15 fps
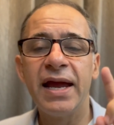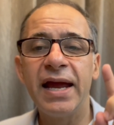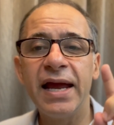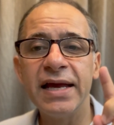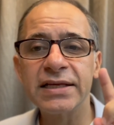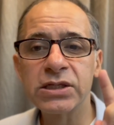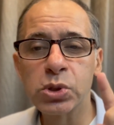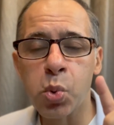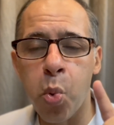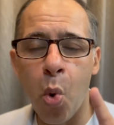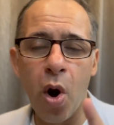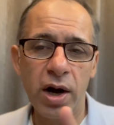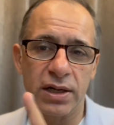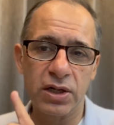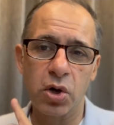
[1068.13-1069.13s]
is
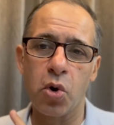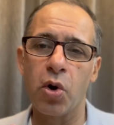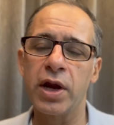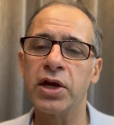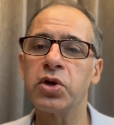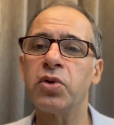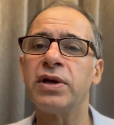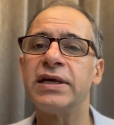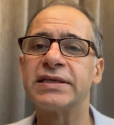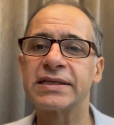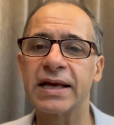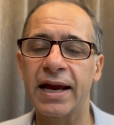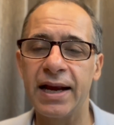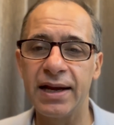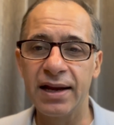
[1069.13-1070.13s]
what going to
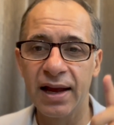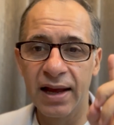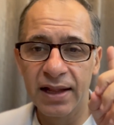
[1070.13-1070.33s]
decide